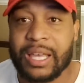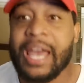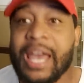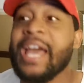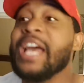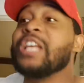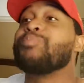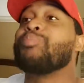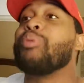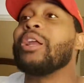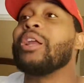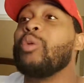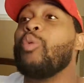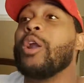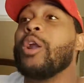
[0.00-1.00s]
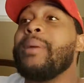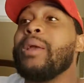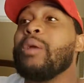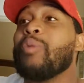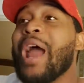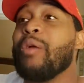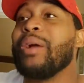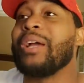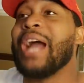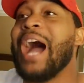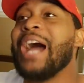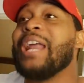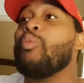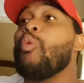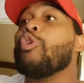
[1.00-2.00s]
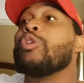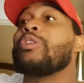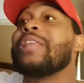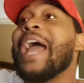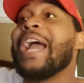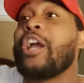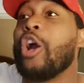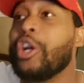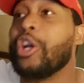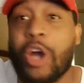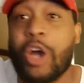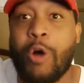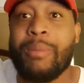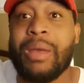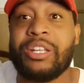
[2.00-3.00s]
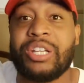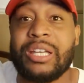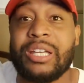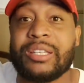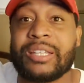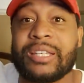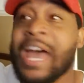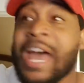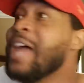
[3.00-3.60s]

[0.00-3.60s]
His brother want to be right with God and wants that girl to go meet Jesus.